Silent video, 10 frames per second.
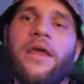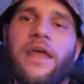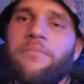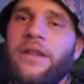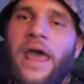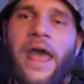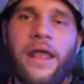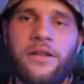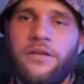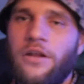in
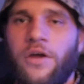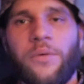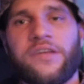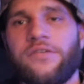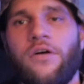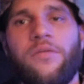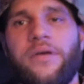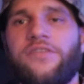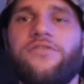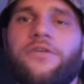Manhattan, he works at all the
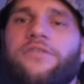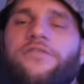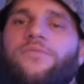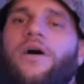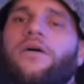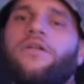big studios as well.